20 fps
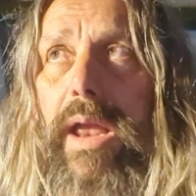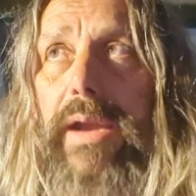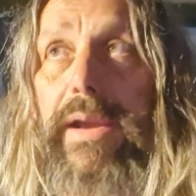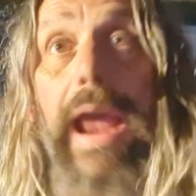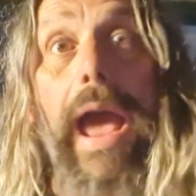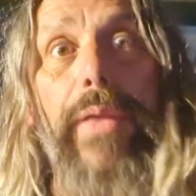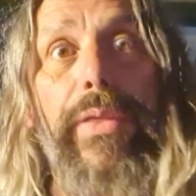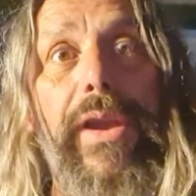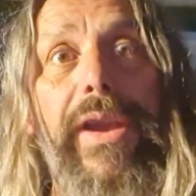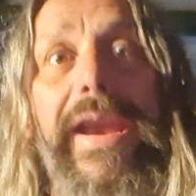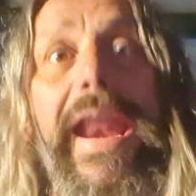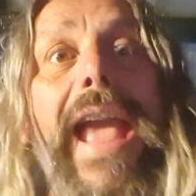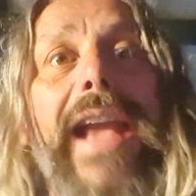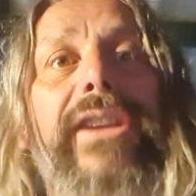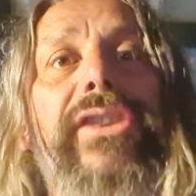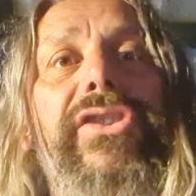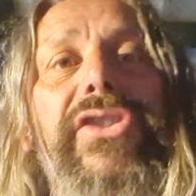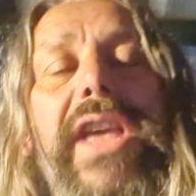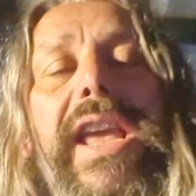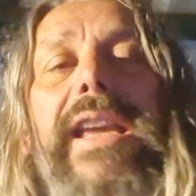Now the
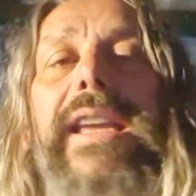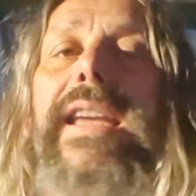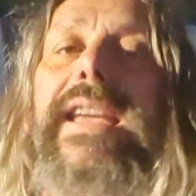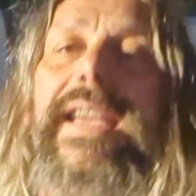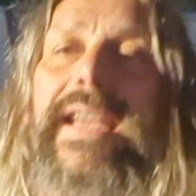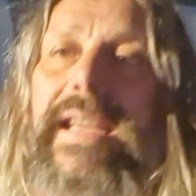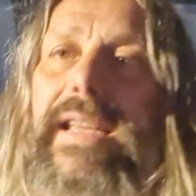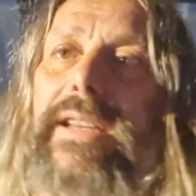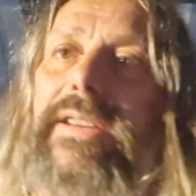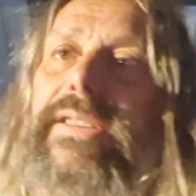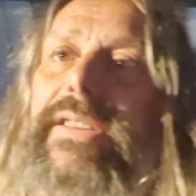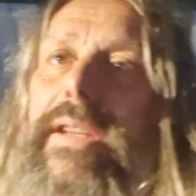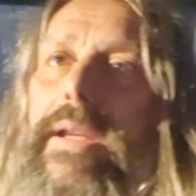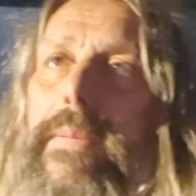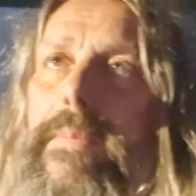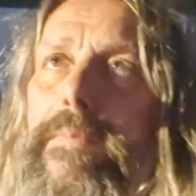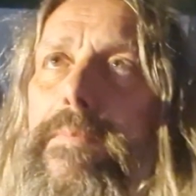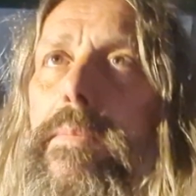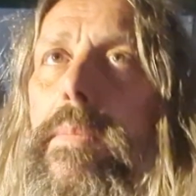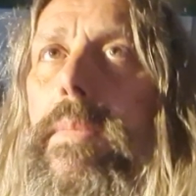next thing is,
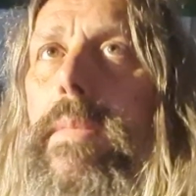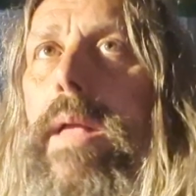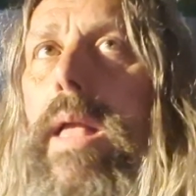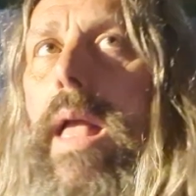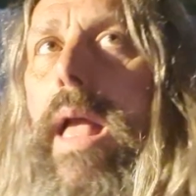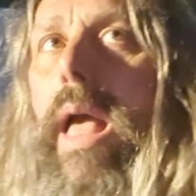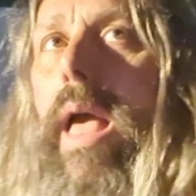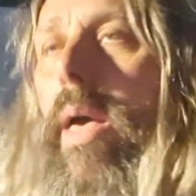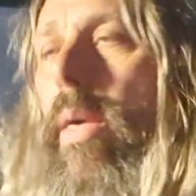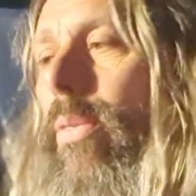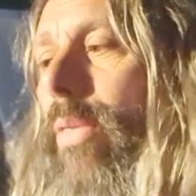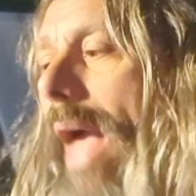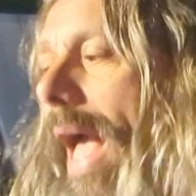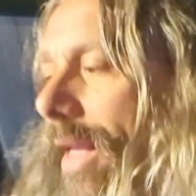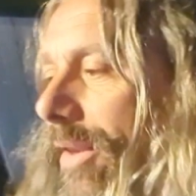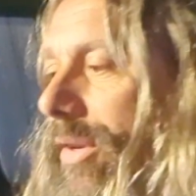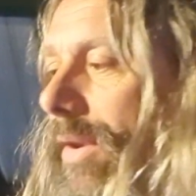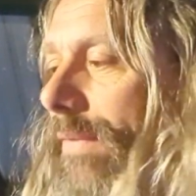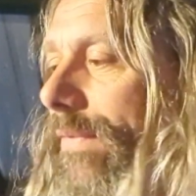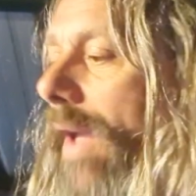
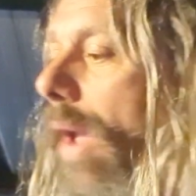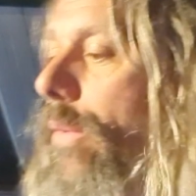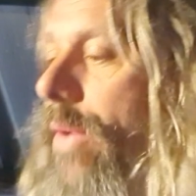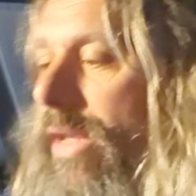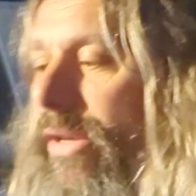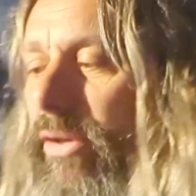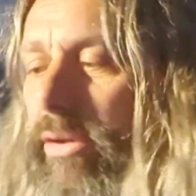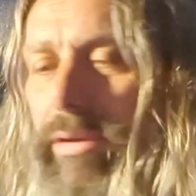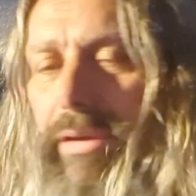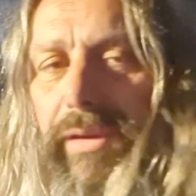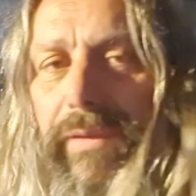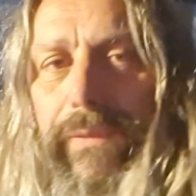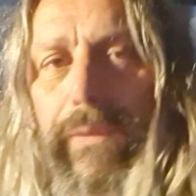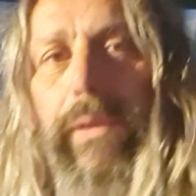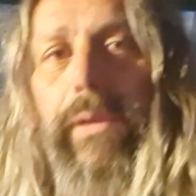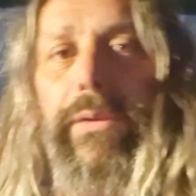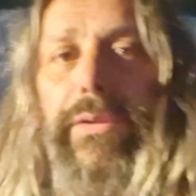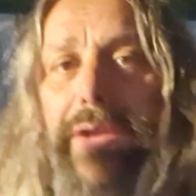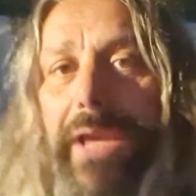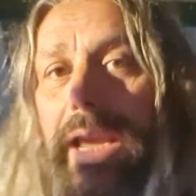that's a very
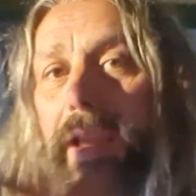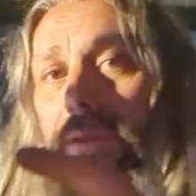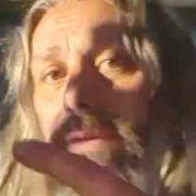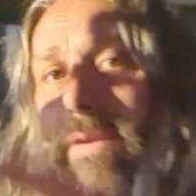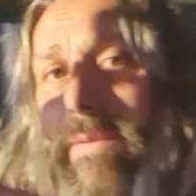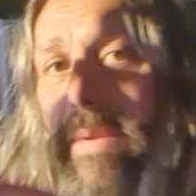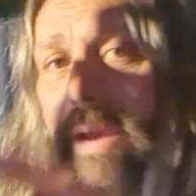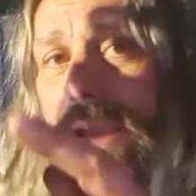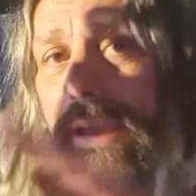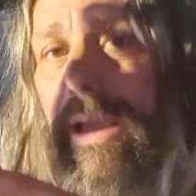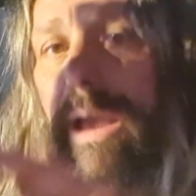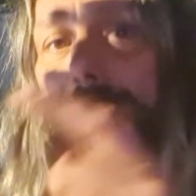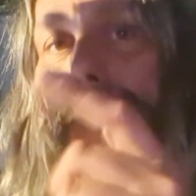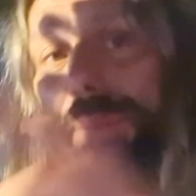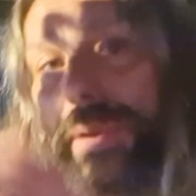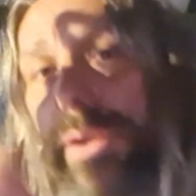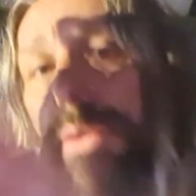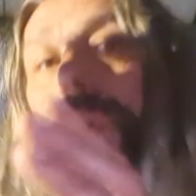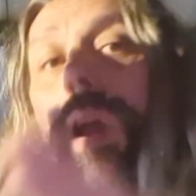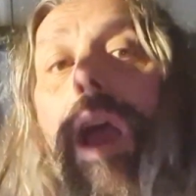useful thing for me,
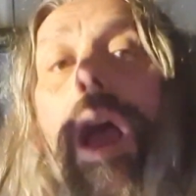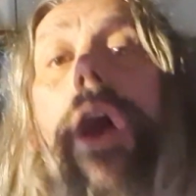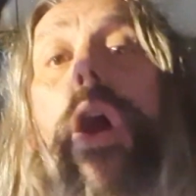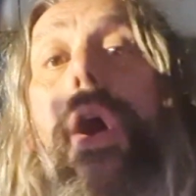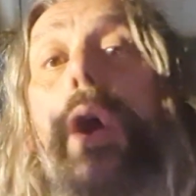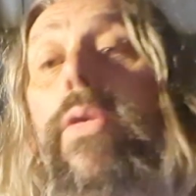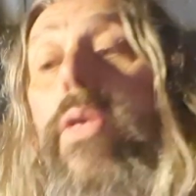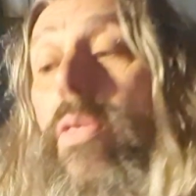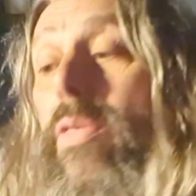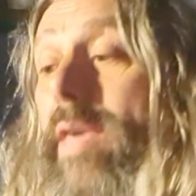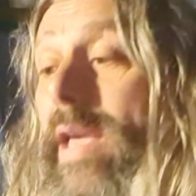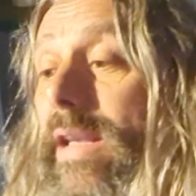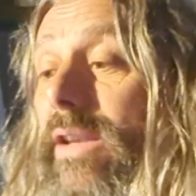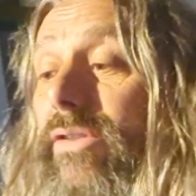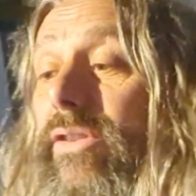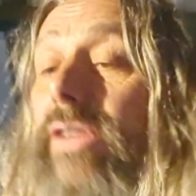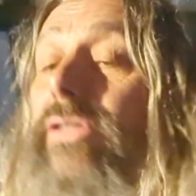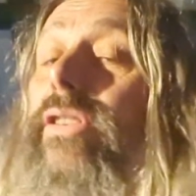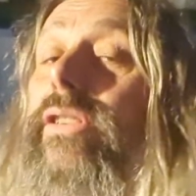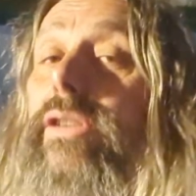but there are other
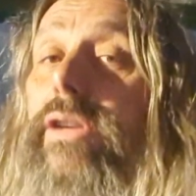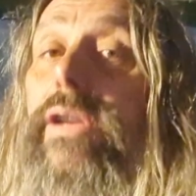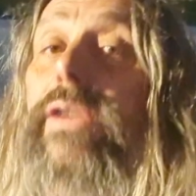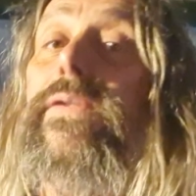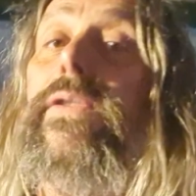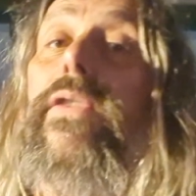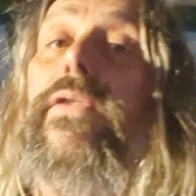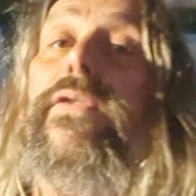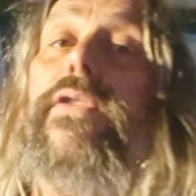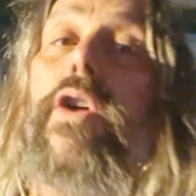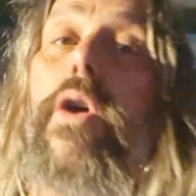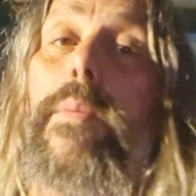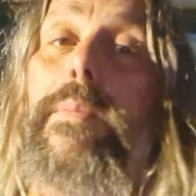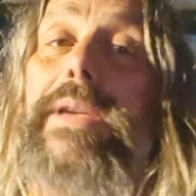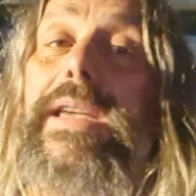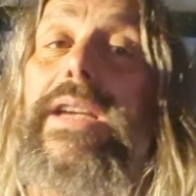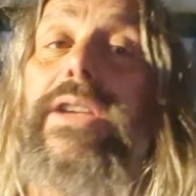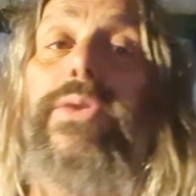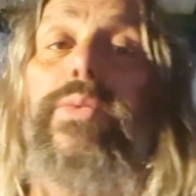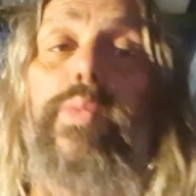things that are useful for
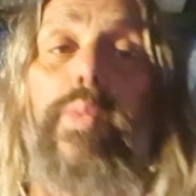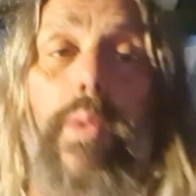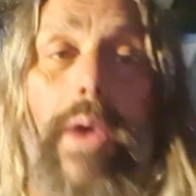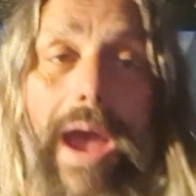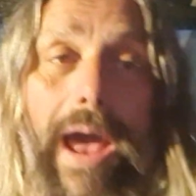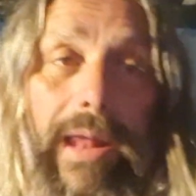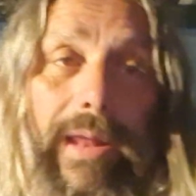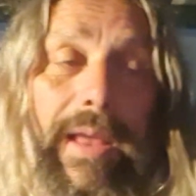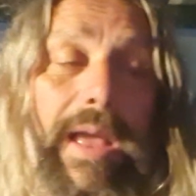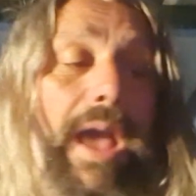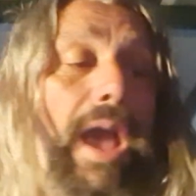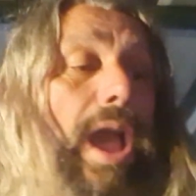me as well,